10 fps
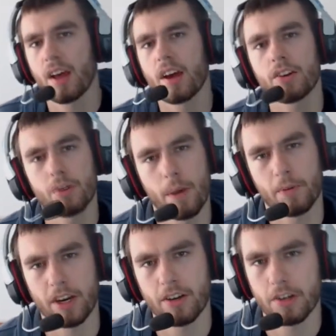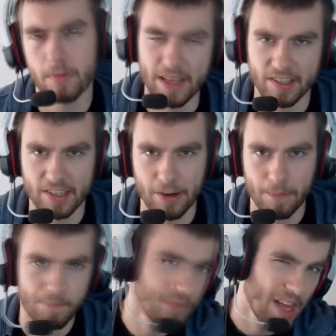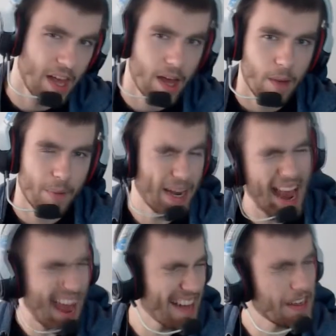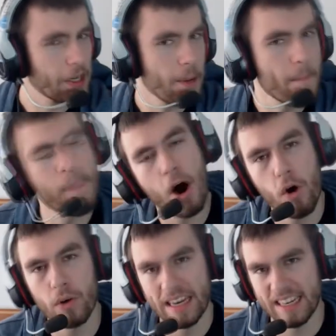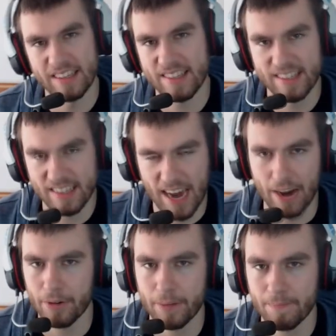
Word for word: to upgrade your smith skill. But as a component in Skyrim,